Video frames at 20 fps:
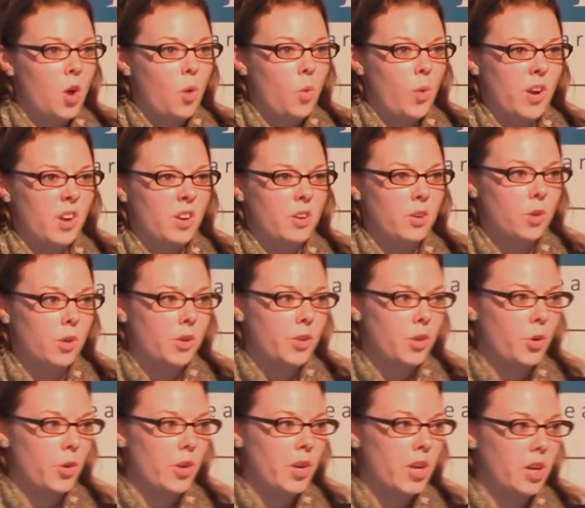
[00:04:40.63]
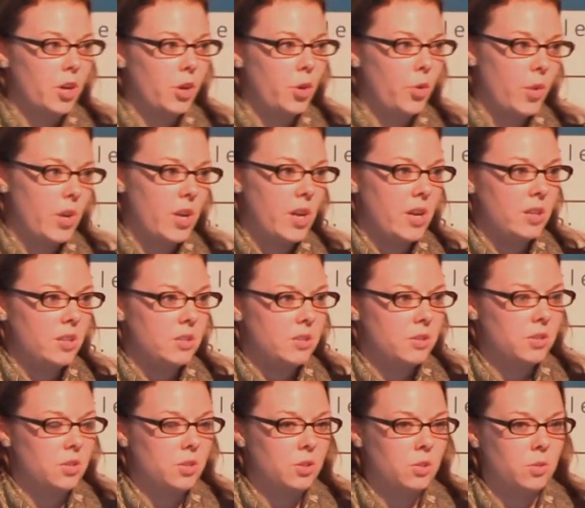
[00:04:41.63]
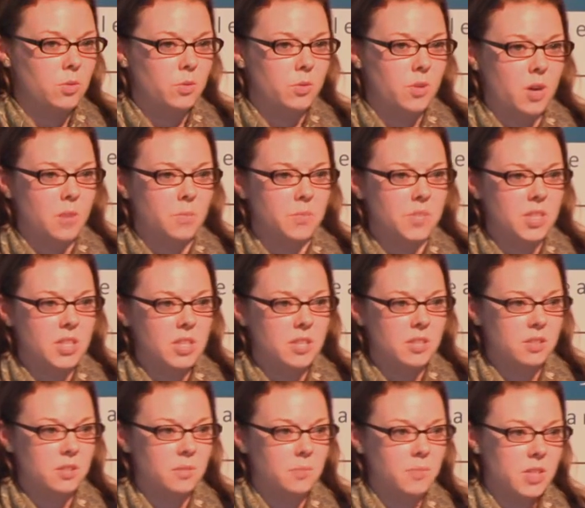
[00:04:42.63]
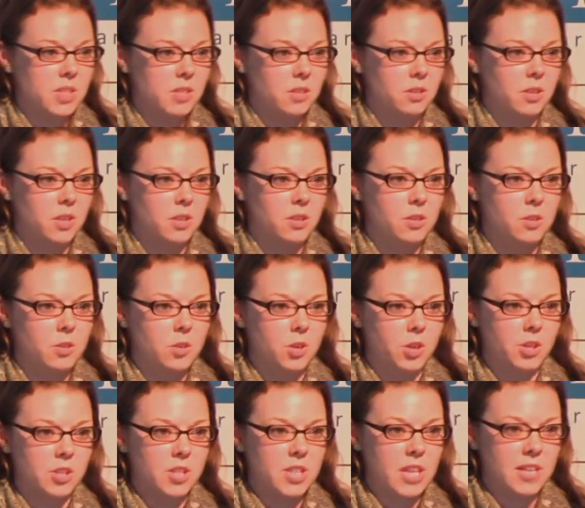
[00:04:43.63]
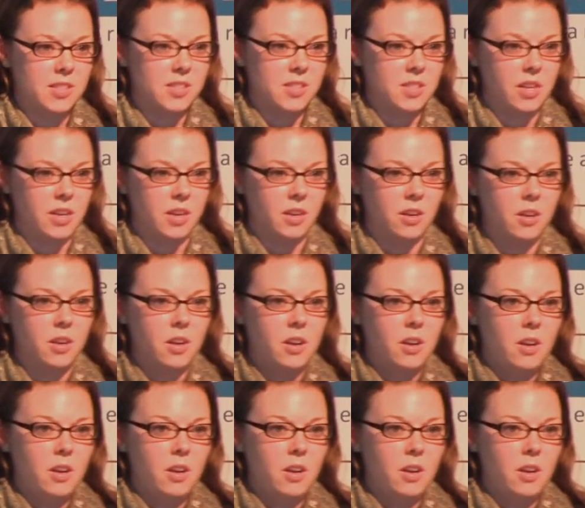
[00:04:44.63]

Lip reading: where North Korea agreed to cease missile and nuclear testing